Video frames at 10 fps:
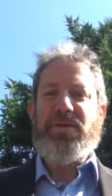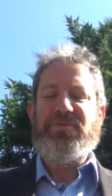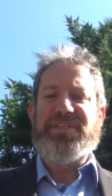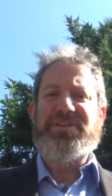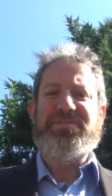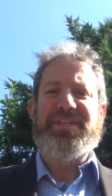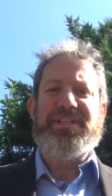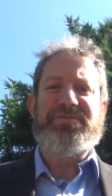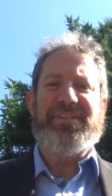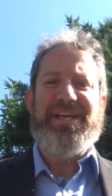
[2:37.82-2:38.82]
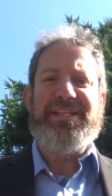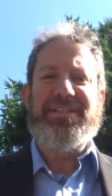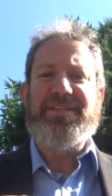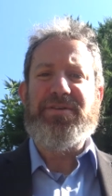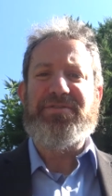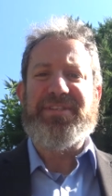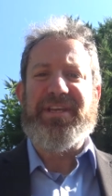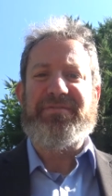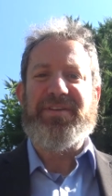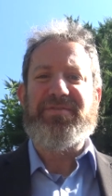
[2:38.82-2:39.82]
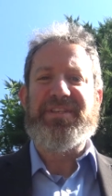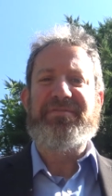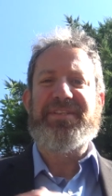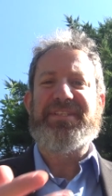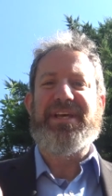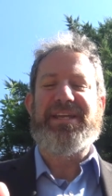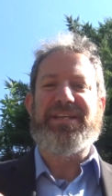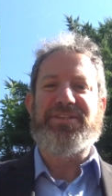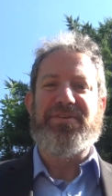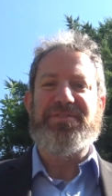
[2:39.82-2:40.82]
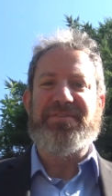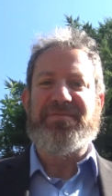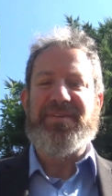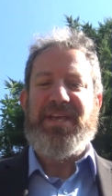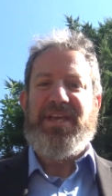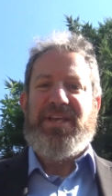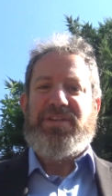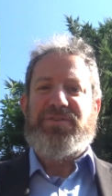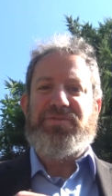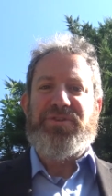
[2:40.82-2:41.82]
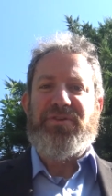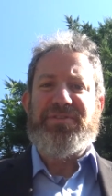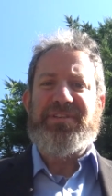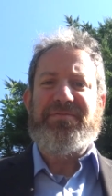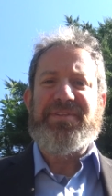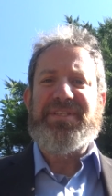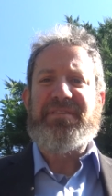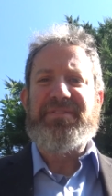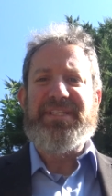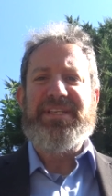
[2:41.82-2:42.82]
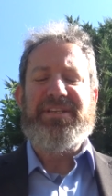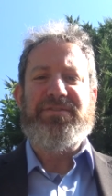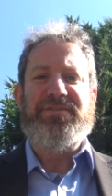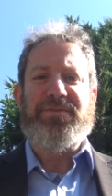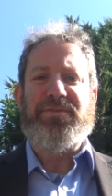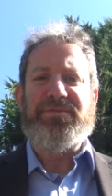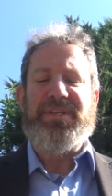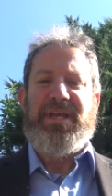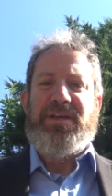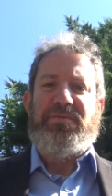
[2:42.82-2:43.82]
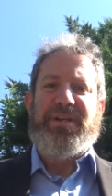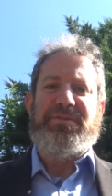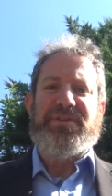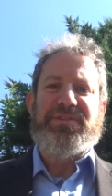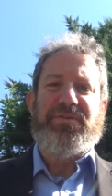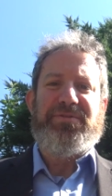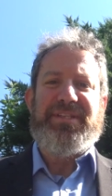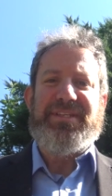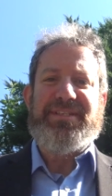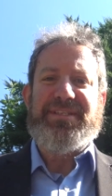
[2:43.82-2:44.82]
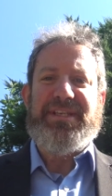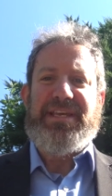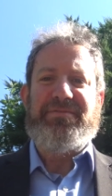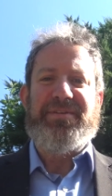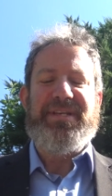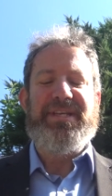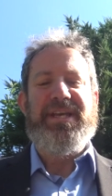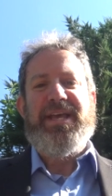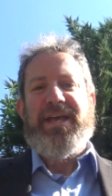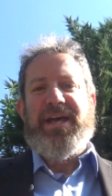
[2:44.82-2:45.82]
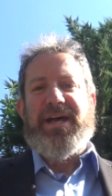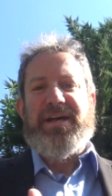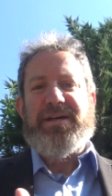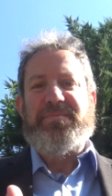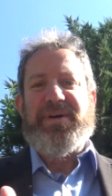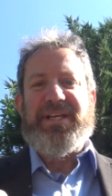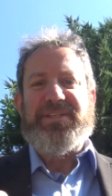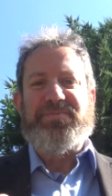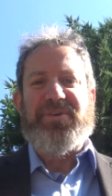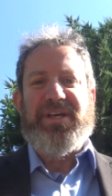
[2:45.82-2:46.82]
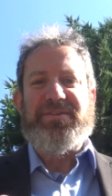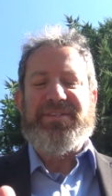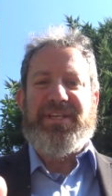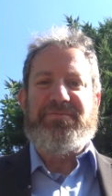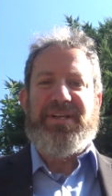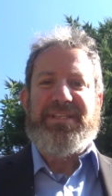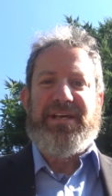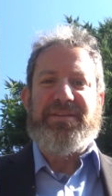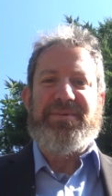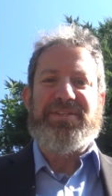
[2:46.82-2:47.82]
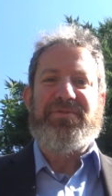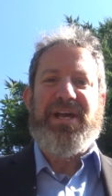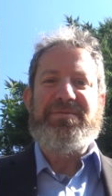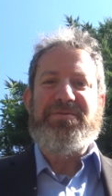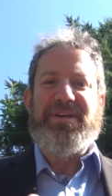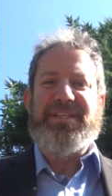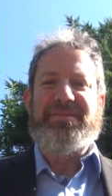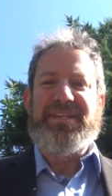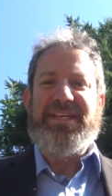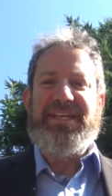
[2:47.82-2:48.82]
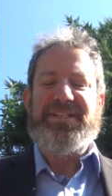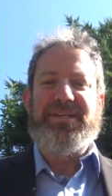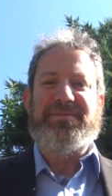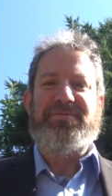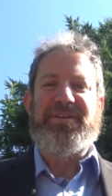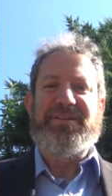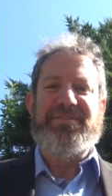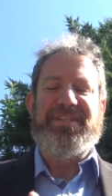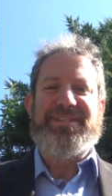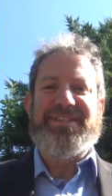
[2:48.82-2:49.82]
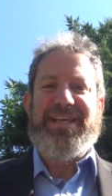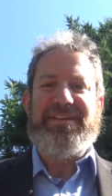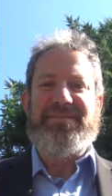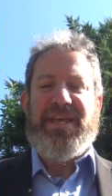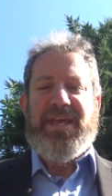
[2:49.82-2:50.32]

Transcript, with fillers: What's interesting, it's related to Yosef, Yosef HaTzadik, Joseph. So Joseph was 17 years old when he was sold into slavery uh, by his brothers and he went down to Mitzrayim, he went down to Egypt where he was enslaved.